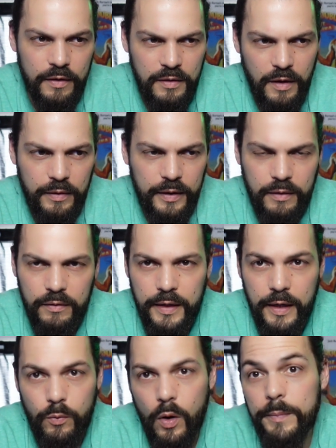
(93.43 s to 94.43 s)
you know, like,
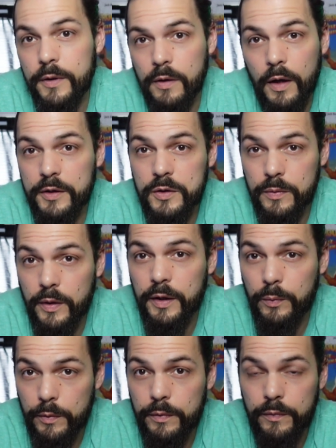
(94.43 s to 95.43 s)
okay, well, I mean, honestly, I
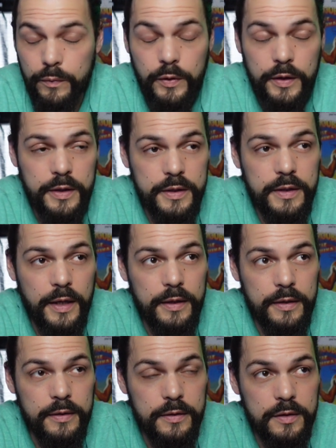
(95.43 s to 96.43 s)
think we were really
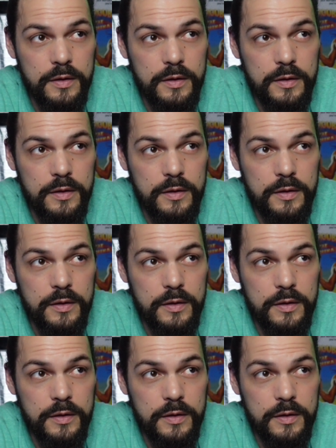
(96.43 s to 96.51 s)
excited